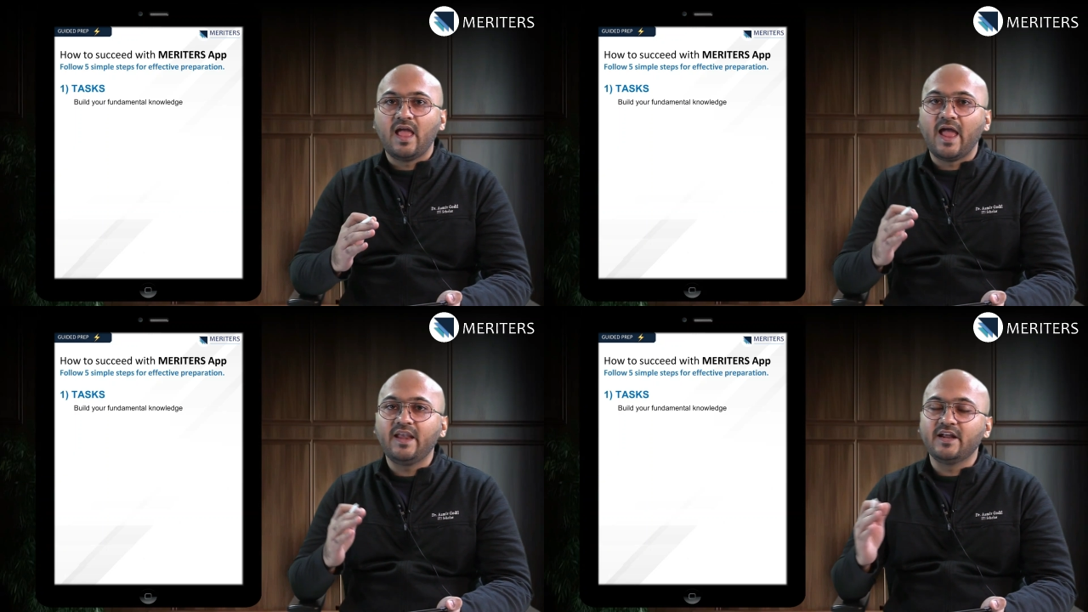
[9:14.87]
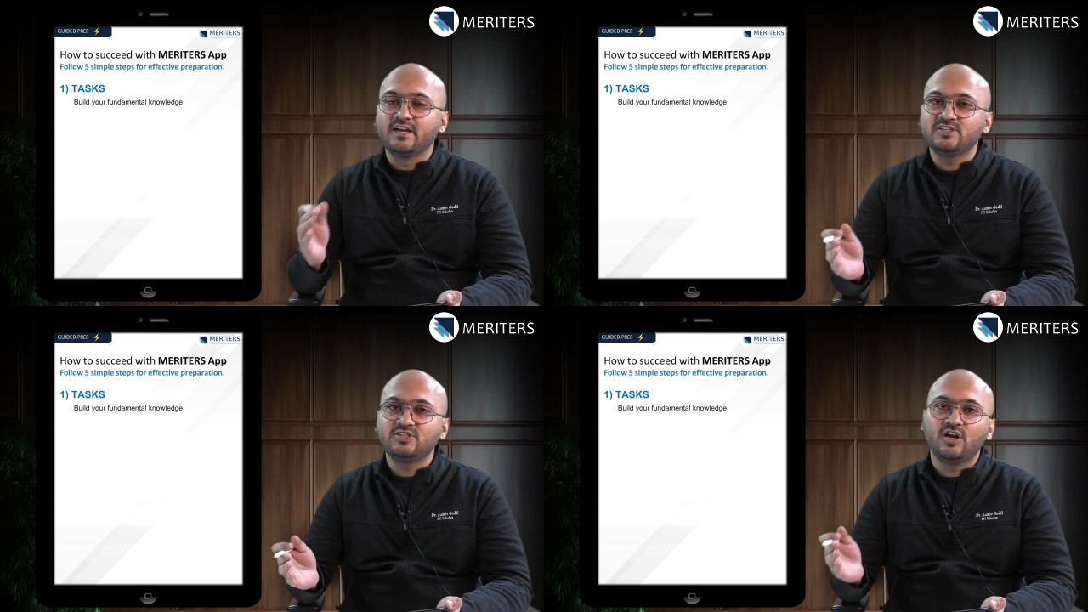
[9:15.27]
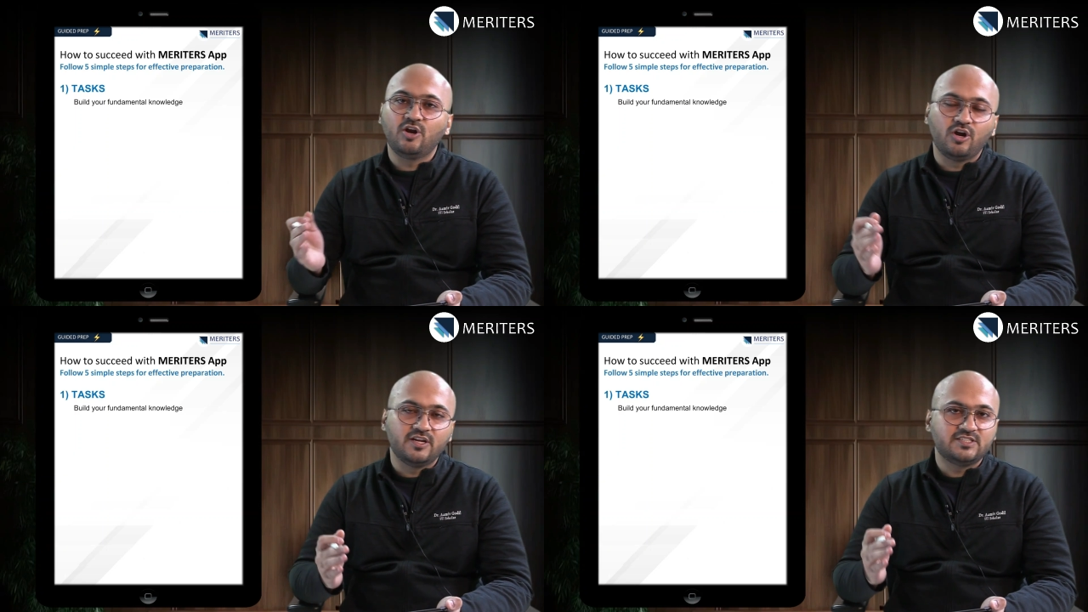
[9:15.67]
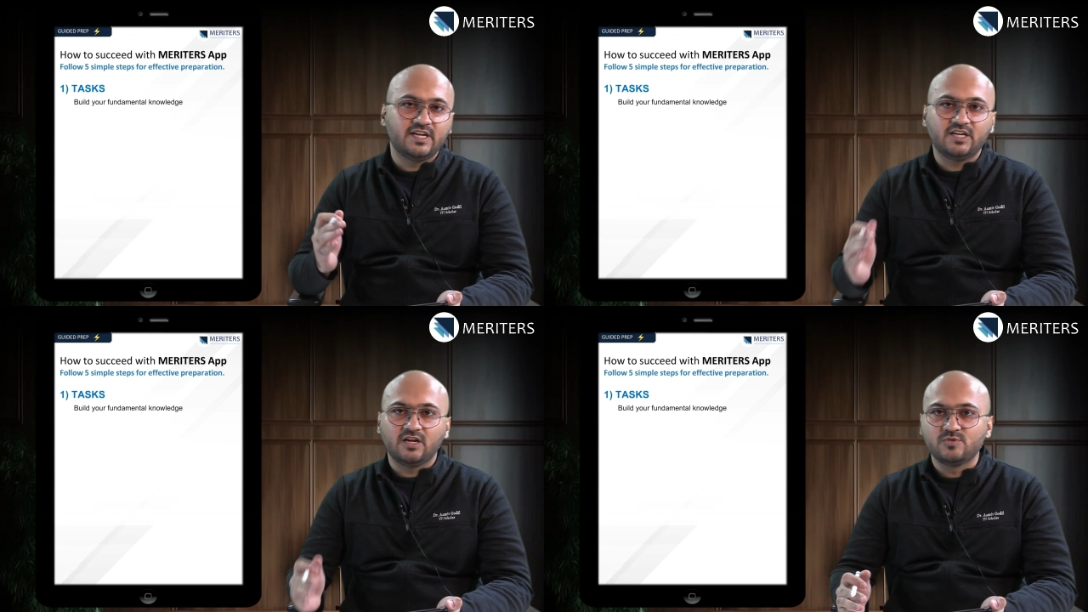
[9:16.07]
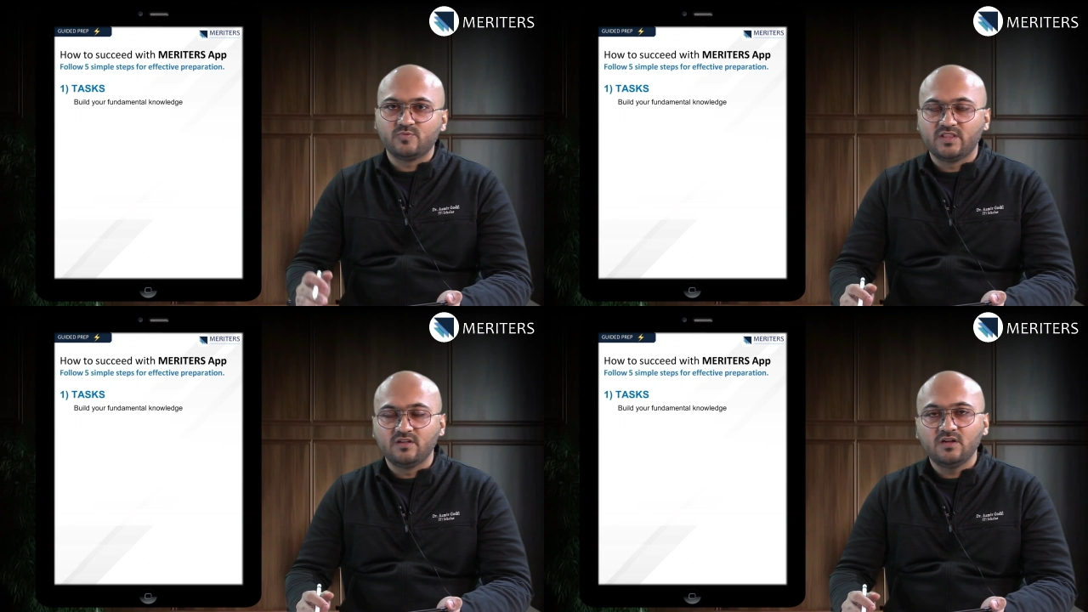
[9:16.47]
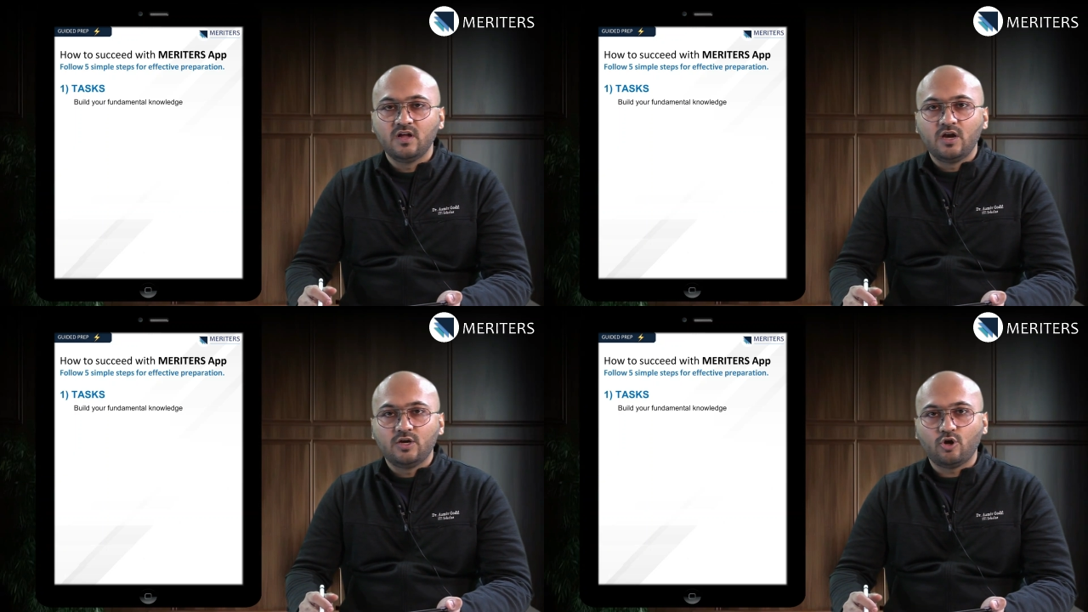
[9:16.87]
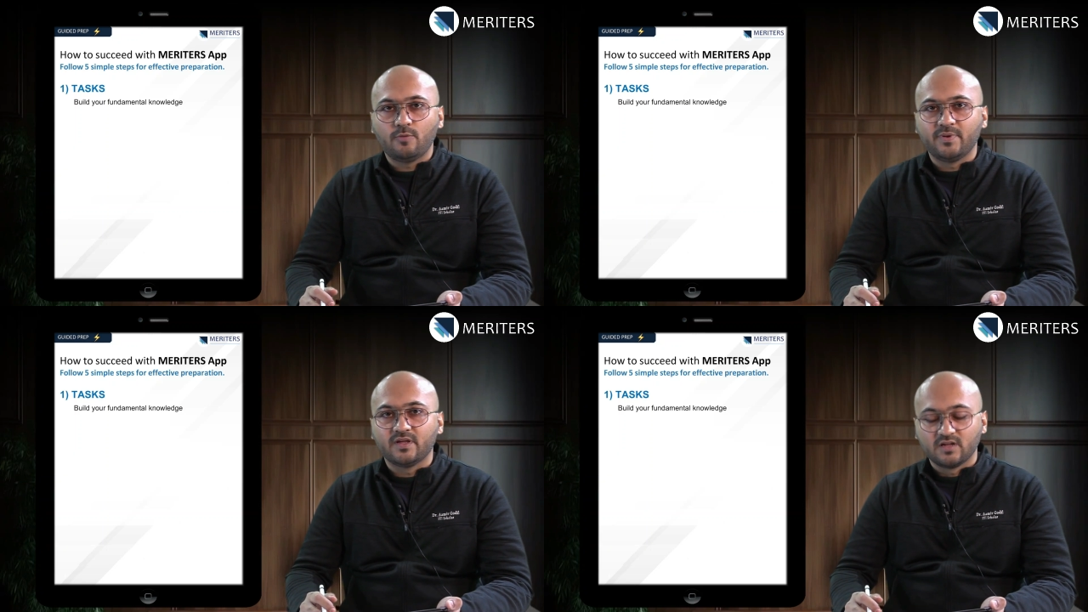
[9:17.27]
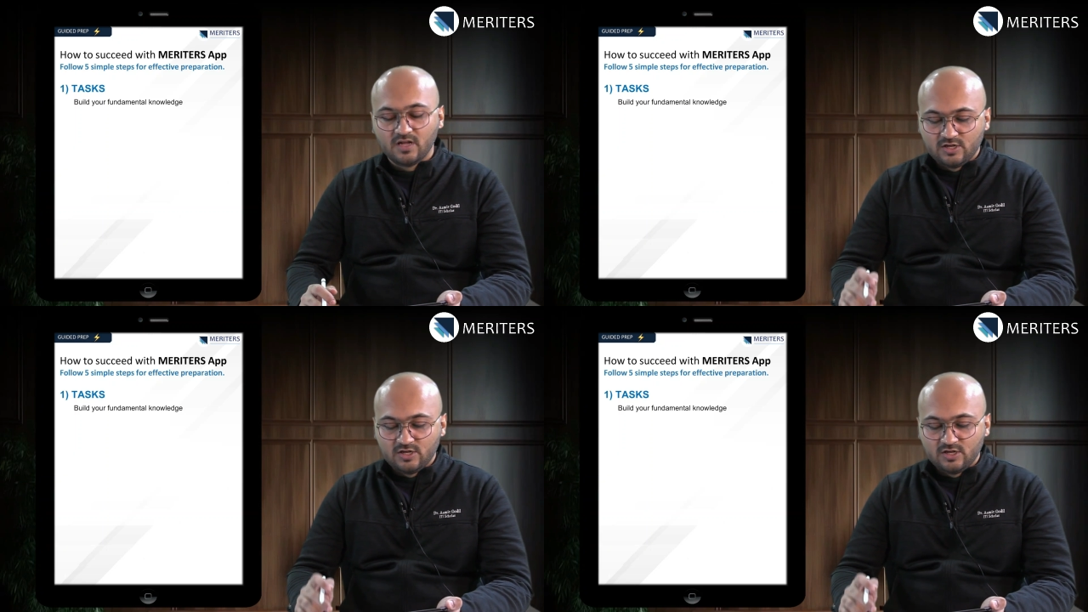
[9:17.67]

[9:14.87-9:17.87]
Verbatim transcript: and additional knowledge that comes with the topic.